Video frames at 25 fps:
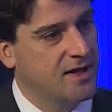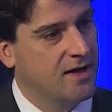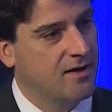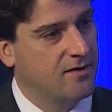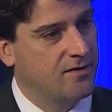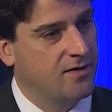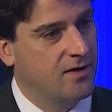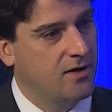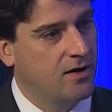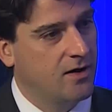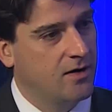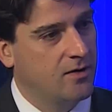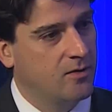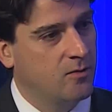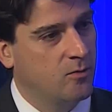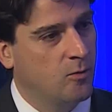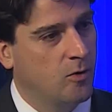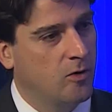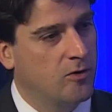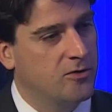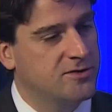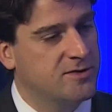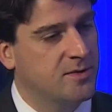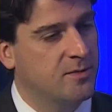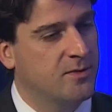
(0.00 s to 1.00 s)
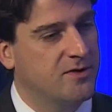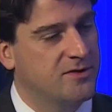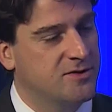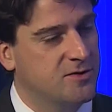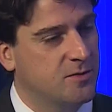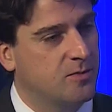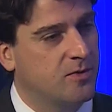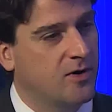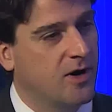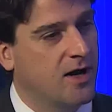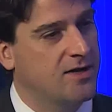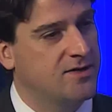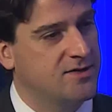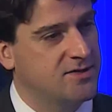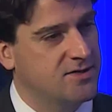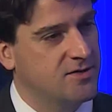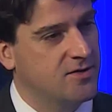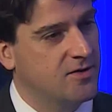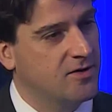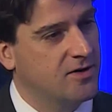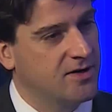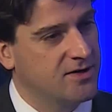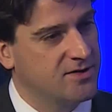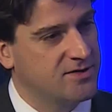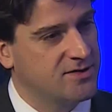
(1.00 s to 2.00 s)
out there? What are some of the surprises
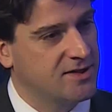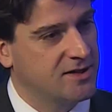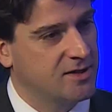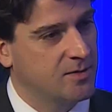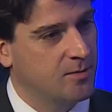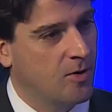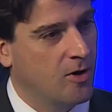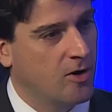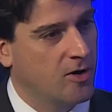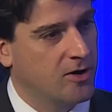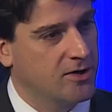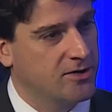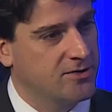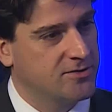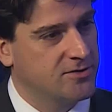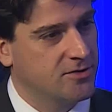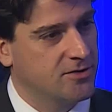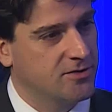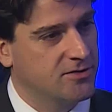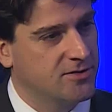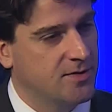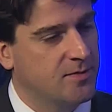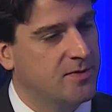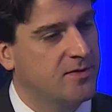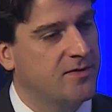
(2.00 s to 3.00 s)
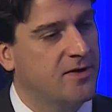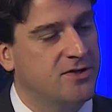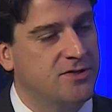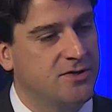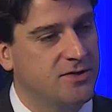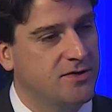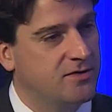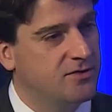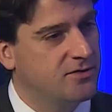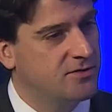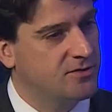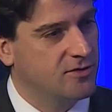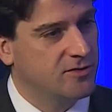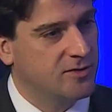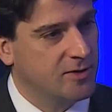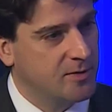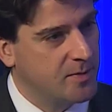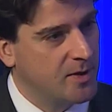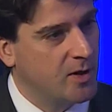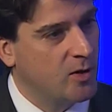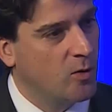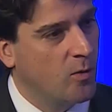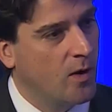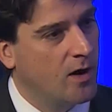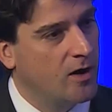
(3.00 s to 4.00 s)
they're going to see in the markets, or something they should certainly be
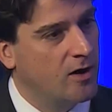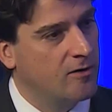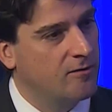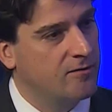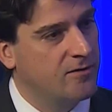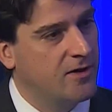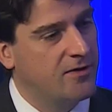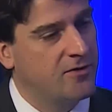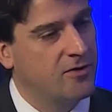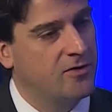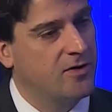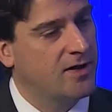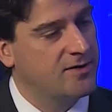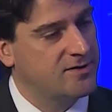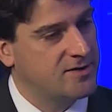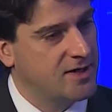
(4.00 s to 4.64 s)
aware of that they're not